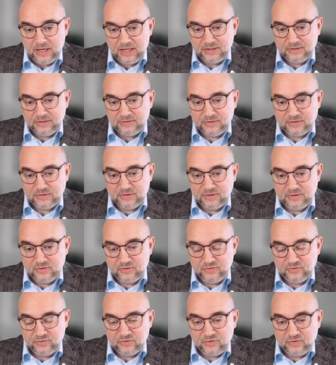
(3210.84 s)
and
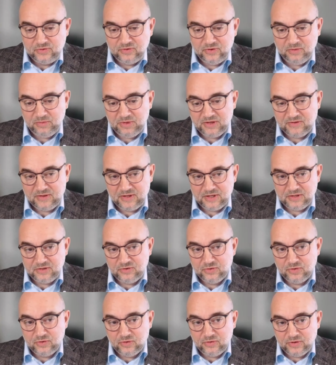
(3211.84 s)
to some
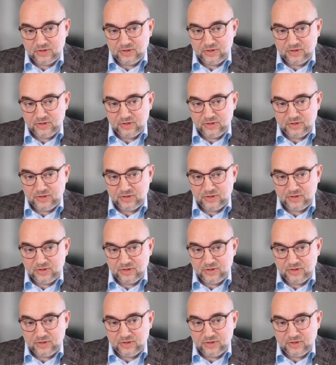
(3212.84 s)
extent,